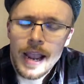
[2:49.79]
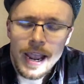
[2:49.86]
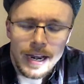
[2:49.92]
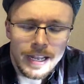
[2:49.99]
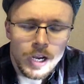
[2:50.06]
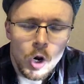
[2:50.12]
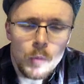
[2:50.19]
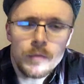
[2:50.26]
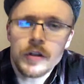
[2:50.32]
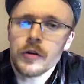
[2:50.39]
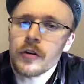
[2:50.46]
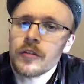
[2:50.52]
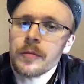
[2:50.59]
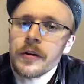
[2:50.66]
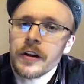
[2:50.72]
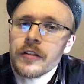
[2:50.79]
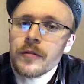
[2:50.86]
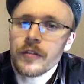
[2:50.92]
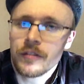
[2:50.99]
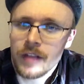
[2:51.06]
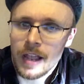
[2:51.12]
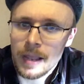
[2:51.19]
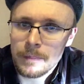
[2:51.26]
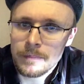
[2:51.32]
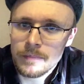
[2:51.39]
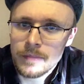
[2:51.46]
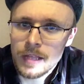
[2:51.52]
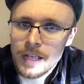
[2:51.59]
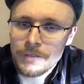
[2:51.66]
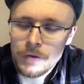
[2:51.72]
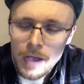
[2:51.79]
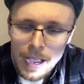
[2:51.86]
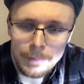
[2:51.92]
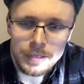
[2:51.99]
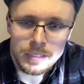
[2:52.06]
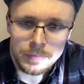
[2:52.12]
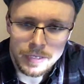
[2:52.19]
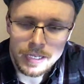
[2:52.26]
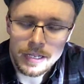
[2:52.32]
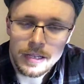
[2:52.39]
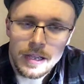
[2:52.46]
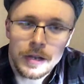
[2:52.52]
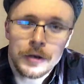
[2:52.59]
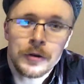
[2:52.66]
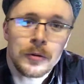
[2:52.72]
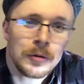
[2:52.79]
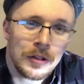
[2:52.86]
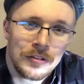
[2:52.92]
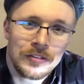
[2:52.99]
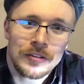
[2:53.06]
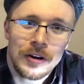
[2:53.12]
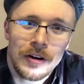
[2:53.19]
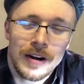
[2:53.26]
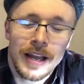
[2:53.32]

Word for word: And I hope that you experience the same if you happen to be a new listener,